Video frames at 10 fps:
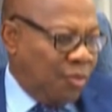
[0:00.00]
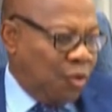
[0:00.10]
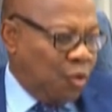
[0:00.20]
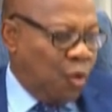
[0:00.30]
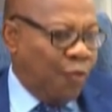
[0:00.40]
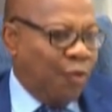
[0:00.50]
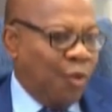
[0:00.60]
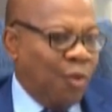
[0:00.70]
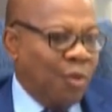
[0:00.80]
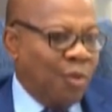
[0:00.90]
to run
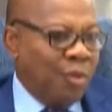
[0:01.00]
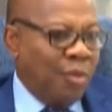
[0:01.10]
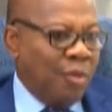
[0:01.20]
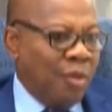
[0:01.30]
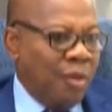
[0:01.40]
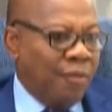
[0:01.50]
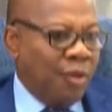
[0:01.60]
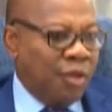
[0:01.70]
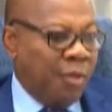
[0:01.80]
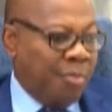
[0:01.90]
for
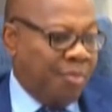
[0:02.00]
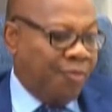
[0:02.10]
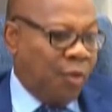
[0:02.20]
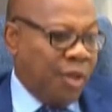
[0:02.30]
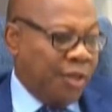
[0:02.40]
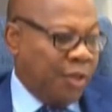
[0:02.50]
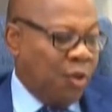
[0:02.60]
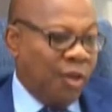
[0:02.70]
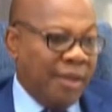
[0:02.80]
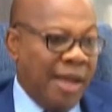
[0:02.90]
governorship four years
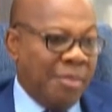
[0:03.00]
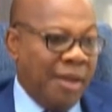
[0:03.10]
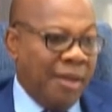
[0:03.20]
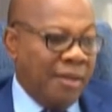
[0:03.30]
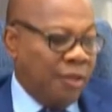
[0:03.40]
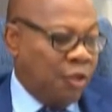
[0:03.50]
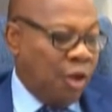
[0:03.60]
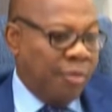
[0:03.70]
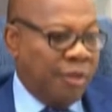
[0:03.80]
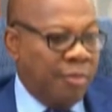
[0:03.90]
ago under APGA,
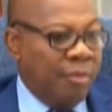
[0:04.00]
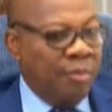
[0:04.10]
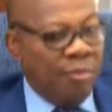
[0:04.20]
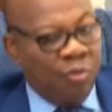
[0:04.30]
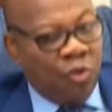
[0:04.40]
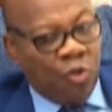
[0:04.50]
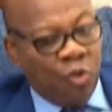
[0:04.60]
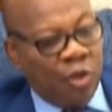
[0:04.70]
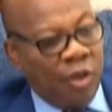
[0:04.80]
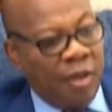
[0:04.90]
dumped him,
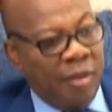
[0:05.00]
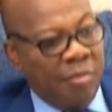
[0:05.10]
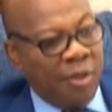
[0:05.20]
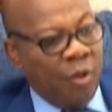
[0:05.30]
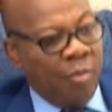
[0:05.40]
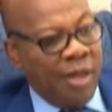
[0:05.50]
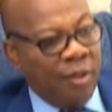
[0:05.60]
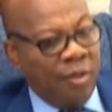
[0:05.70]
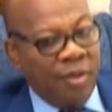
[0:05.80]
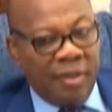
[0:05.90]
took uh, Mr.
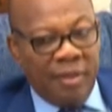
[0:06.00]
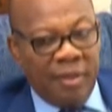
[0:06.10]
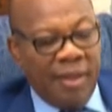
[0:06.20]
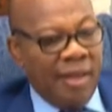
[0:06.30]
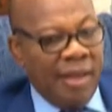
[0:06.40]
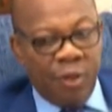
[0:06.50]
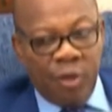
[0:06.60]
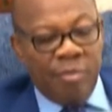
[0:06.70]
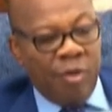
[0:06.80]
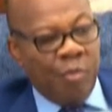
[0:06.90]
Obiano. Now he has
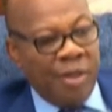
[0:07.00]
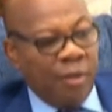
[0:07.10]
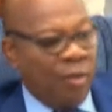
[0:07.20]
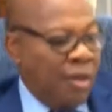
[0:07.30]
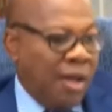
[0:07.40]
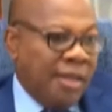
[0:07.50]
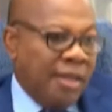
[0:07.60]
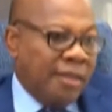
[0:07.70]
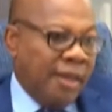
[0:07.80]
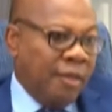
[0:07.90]
dumped Obiano and he
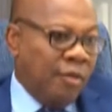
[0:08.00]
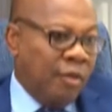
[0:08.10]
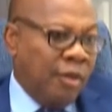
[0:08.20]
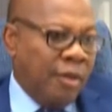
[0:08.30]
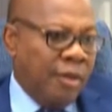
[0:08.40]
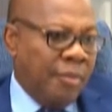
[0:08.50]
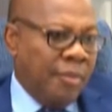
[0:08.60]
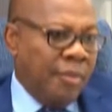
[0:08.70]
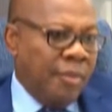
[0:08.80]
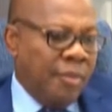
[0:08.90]
has taken,
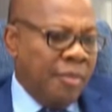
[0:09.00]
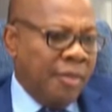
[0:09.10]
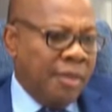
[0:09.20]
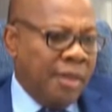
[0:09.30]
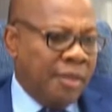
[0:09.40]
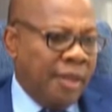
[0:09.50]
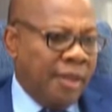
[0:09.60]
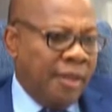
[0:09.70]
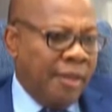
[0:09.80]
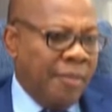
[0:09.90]
uh, he has
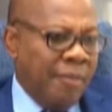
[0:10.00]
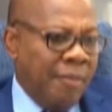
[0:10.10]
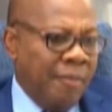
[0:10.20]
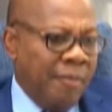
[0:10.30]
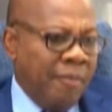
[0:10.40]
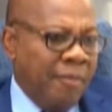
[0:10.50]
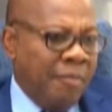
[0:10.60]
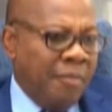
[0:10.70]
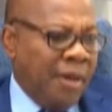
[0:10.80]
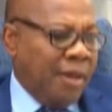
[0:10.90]
taken
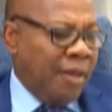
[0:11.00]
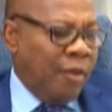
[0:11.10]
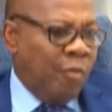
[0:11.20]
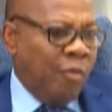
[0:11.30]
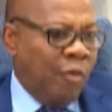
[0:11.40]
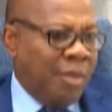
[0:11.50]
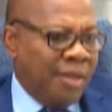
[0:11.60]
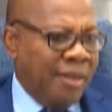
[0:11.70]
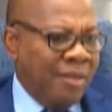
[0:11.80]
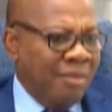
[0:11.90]
um, back uh,
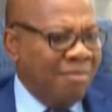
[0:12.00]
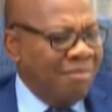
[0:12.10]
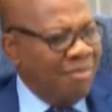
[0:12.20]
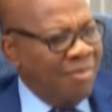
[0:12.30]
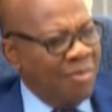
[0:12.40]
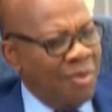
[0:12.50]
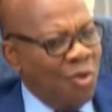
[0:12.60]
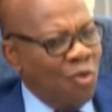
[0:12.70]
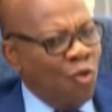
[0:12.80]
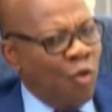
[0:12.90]
Obaze.
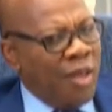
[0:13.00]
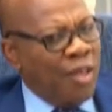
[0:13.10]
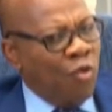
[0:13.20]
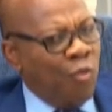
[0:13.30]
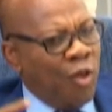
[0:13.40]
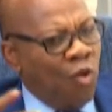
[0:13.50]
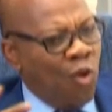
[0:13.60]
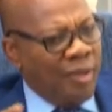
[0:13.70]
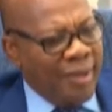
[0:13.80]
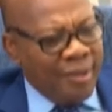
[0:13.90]
So you begin, you begin to
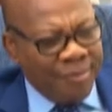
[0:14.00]
wonder